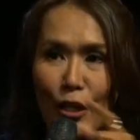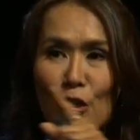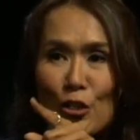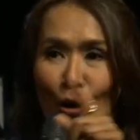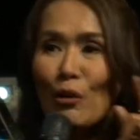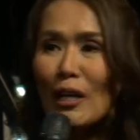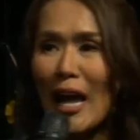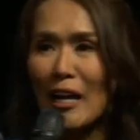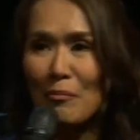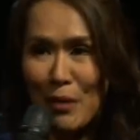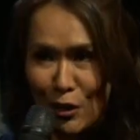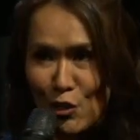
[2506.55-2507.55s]
You don't
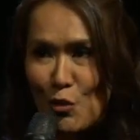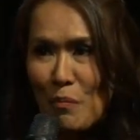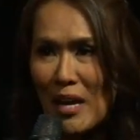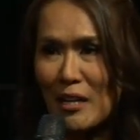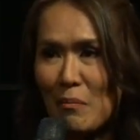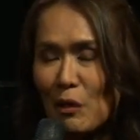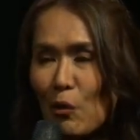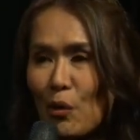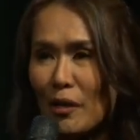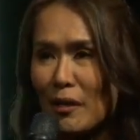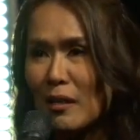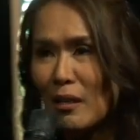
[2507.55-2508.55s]
lack because you make him
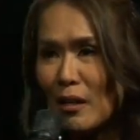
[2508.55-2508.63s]
Lord.